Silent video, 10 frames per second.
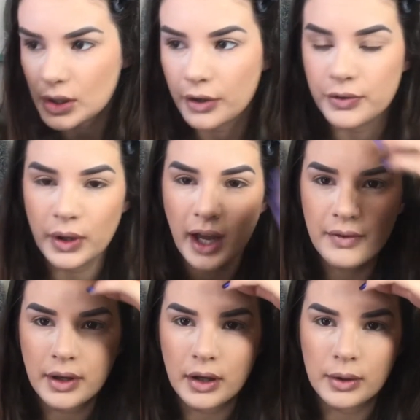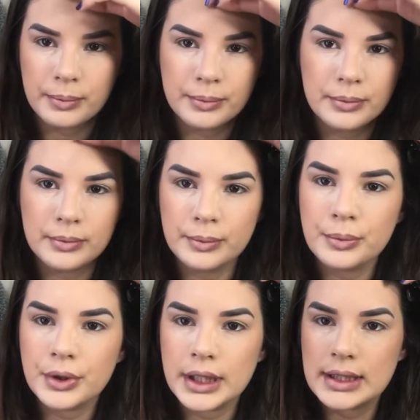So if you have a
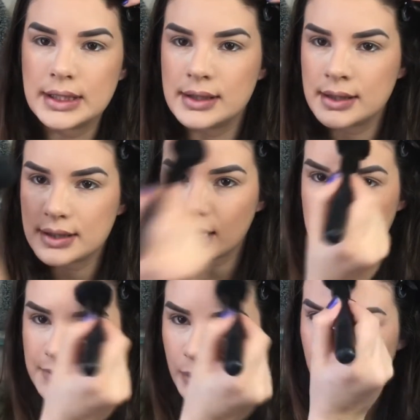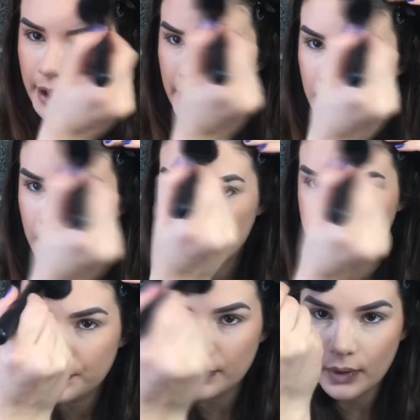pretty decent sized forehead,
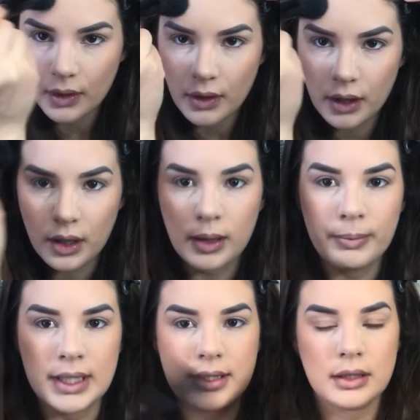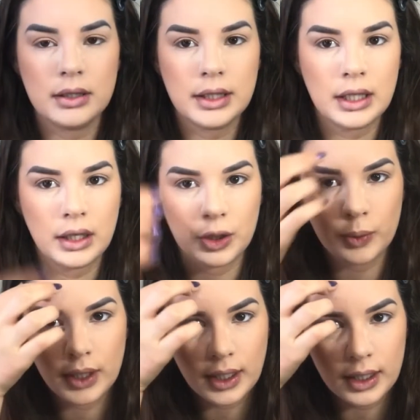basically you
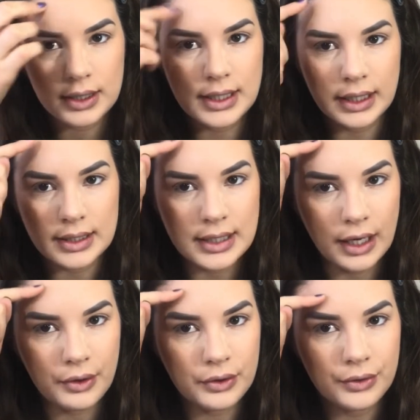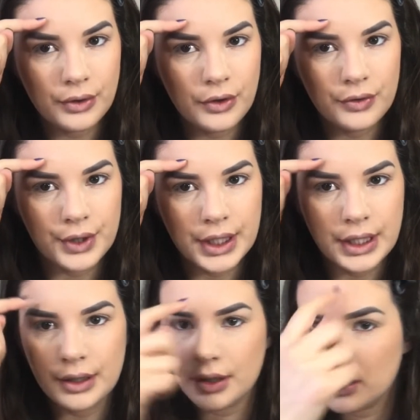want to kind of take it down over
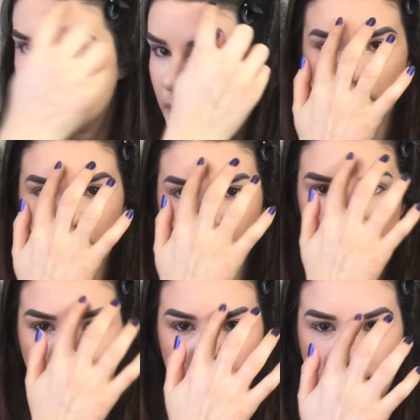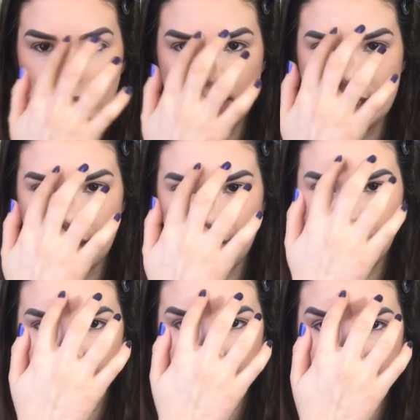here, brighten this
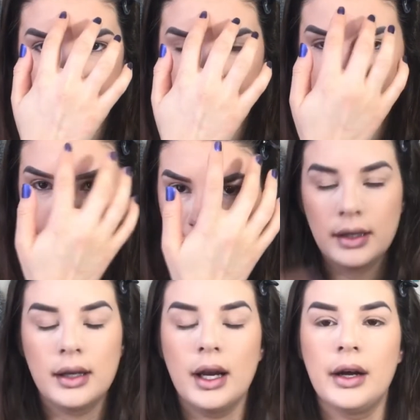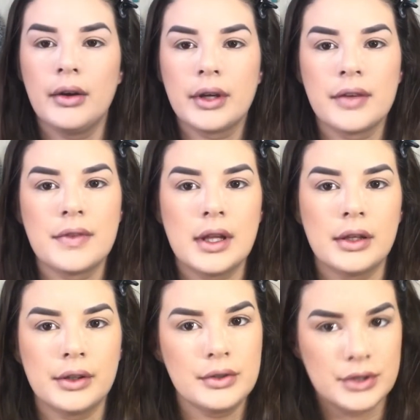area right here, and it'll give the
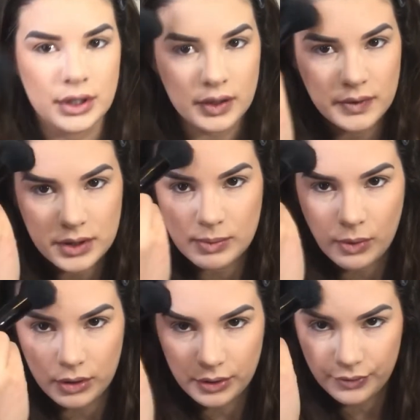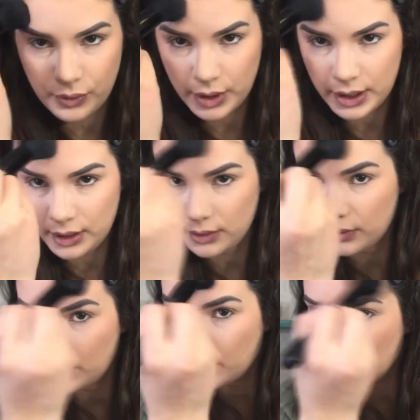illusion of a smaller forehead.